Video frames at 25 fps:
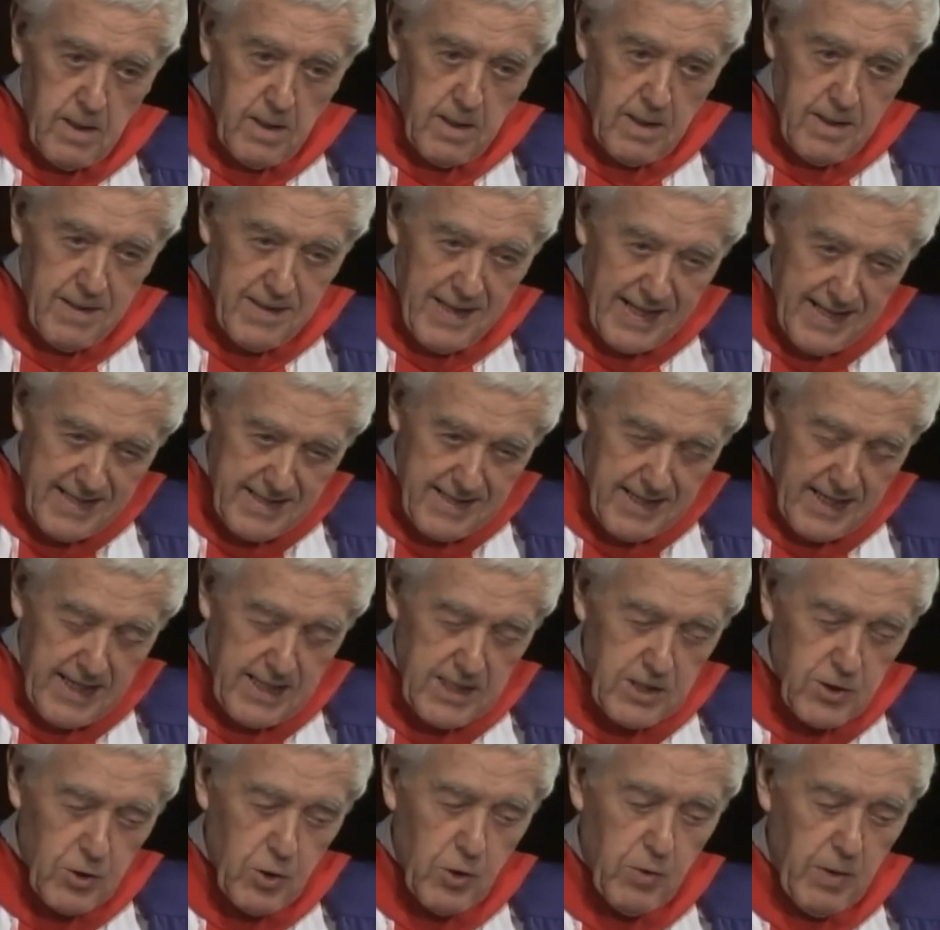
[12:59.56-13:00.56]
That takes
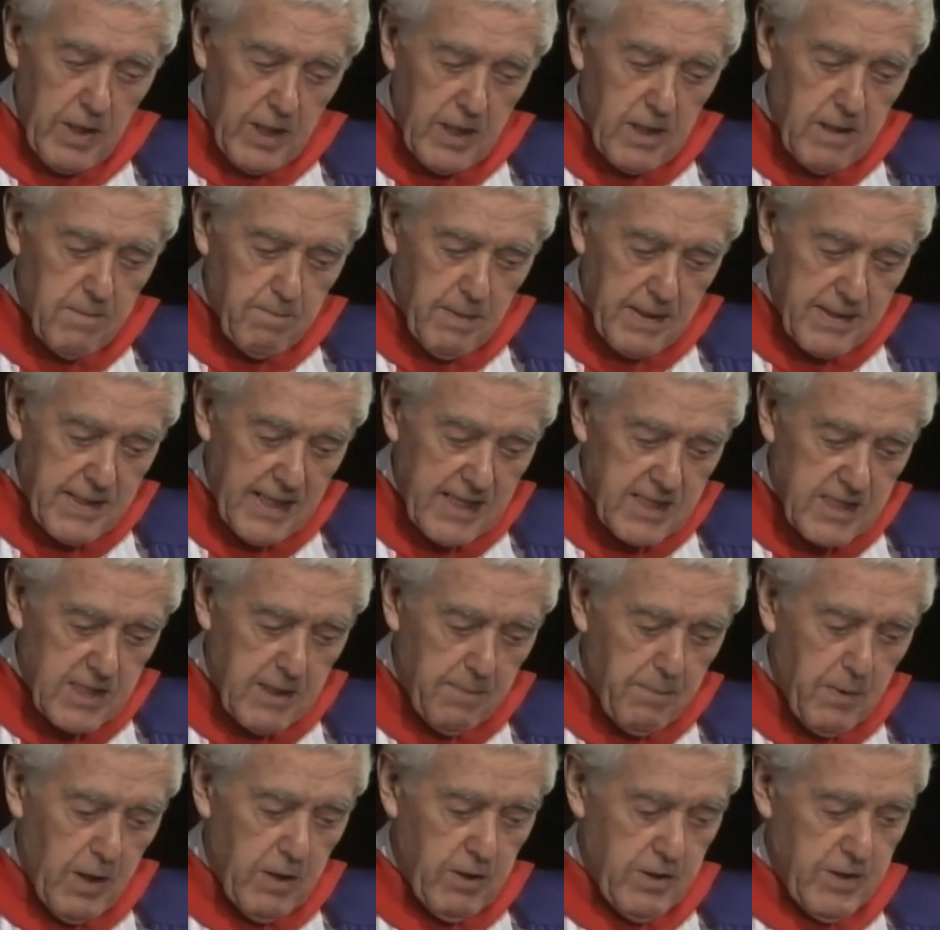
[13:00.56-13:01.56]
doing, but that's the
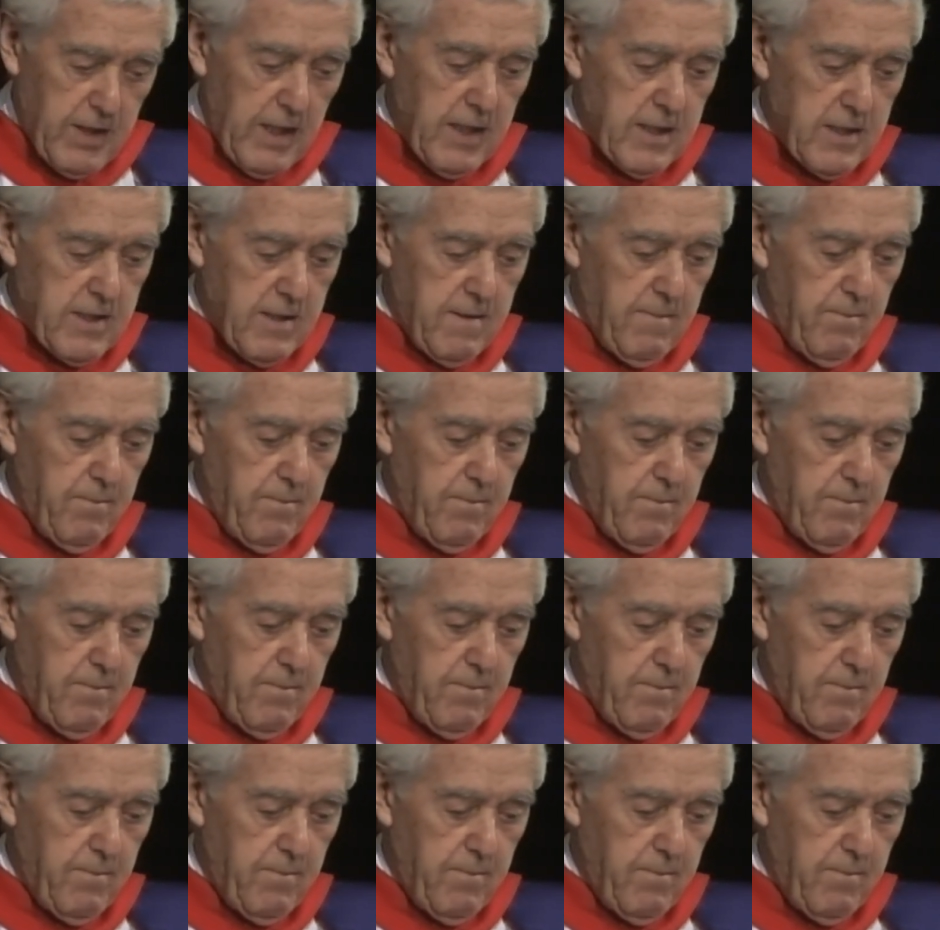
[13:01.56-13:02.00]
process.